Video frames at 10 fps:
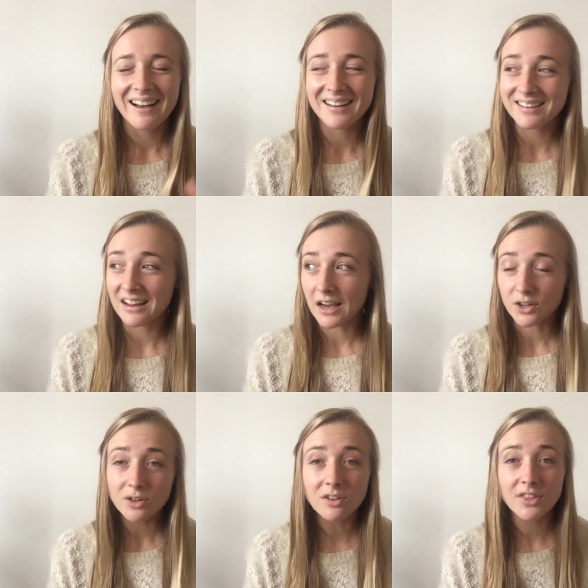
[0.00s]
and a
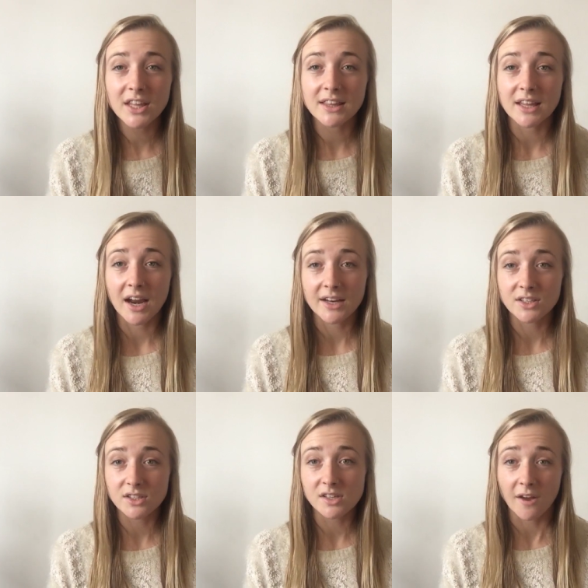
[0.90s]
cool thing that
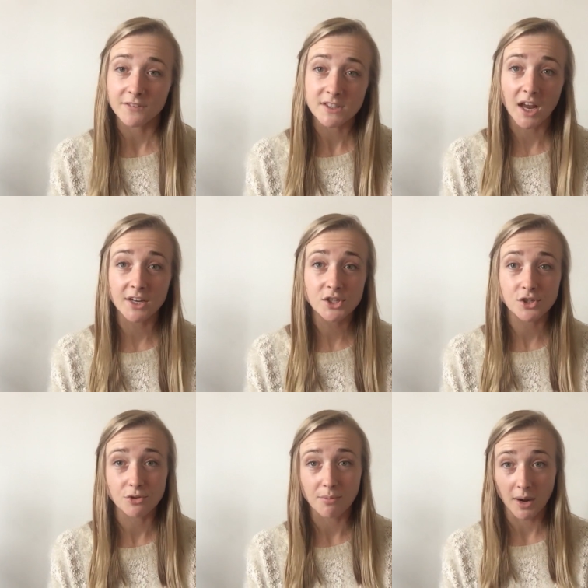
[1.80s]
I have started to
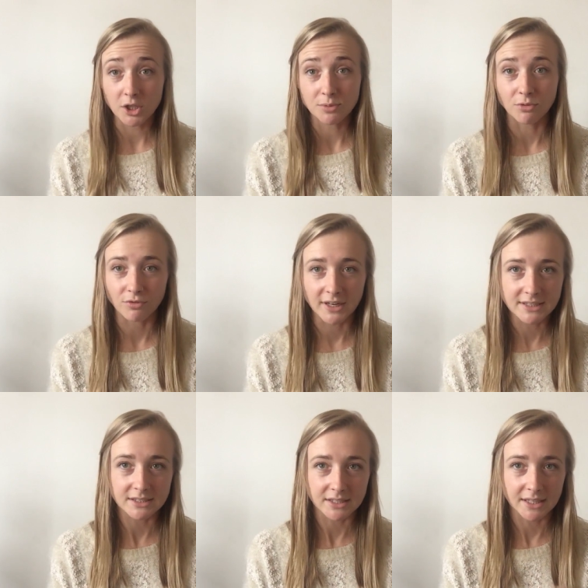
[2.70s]
do much more
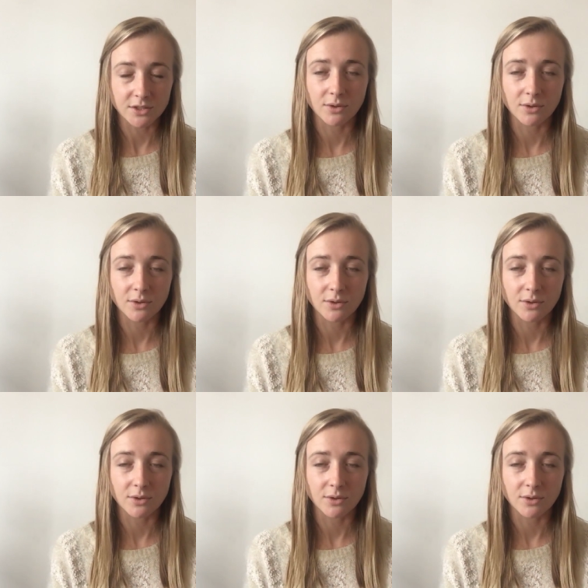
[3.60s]
recently,